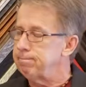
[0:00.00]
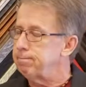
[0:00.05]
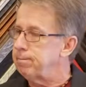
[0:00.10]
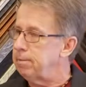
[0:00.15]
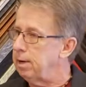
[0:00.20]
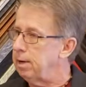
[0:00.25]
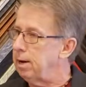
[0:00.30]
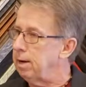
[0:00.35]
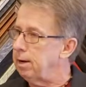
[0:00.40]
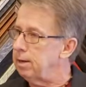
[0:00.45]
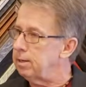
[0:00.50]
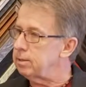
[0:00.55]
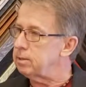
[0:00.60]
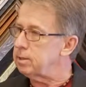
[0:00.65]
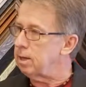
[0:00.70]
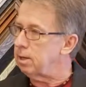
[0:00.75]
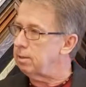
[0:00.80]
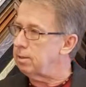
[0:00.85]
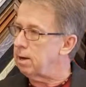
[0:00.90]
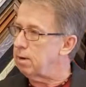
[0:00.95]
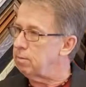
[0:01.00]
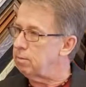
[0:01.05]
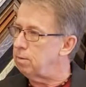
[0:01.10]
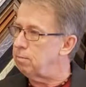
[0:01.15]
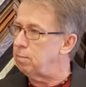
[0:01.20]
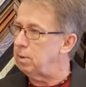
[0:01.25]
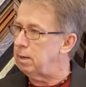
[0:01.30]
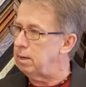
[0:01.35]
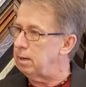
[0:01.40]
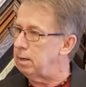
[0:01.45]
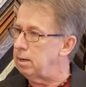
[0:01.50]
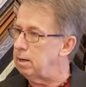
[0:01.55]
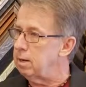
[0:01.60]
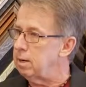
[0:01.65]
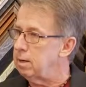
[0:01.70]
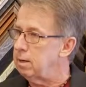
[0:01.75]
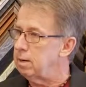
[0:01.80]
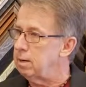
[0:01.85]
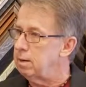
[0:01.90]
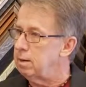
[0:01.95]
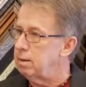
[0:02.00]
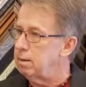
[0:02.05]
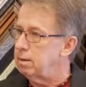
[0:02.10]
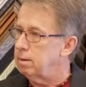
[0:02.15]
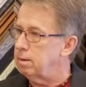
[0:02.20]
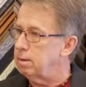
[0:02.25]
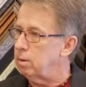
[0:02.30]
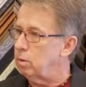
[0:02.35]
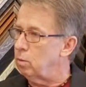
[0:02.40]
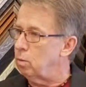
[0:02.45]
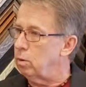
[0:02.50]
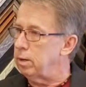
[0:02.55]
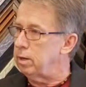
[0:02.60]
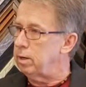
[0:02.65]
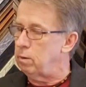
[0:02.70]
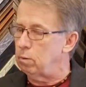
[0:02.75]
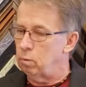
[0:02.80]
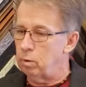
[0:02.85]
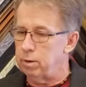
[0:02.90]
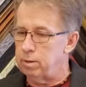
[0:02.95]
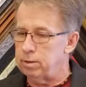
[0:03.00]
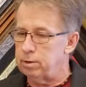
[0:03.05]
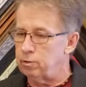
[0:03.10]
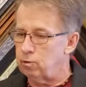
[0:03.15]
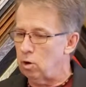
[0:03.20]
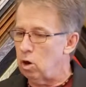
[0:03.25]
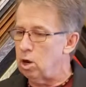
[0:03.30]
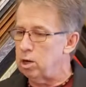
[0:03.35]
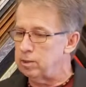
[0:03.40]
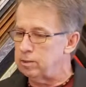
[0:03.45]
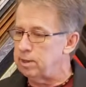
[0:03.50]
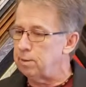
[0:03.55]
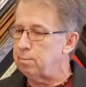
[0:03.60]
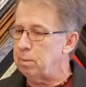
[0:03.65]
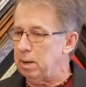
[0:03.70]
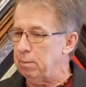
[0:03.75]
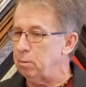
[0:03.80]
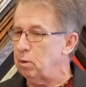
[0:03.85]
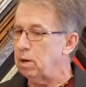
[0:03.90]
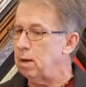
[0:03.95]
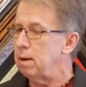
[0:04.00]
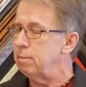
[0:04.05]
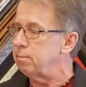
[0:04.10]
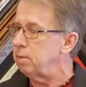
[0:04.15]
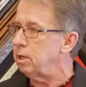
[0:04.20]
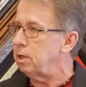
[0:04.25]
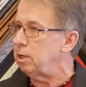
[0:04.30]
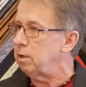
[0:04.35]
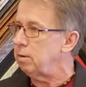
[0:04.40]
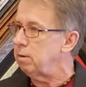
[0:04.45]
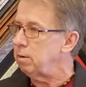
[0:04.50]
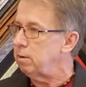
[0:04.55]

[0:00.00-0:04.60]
Yeah, I guess that would be one of the draws that people come to you.